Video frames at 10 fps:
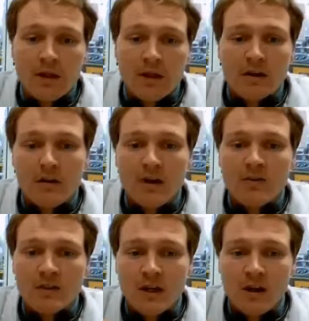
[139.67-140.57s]
an
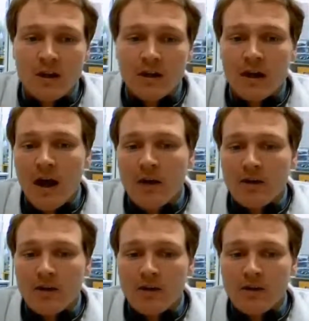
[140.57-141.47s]
in-depth study at
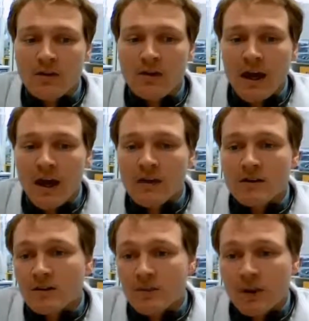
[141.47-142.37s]
the
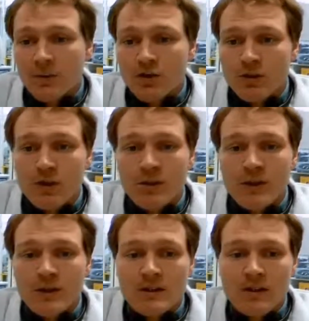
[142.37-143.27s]
anti-inflammatory
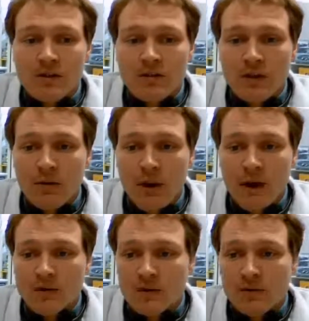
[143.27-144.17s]
properties of the
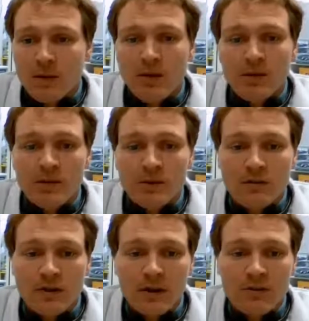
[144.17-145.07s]
major component
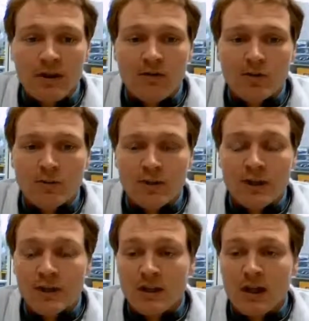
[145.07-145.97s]
of Andrographis
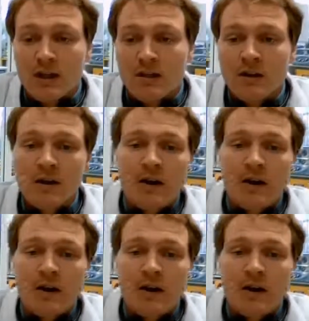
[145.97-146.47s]
paniculata,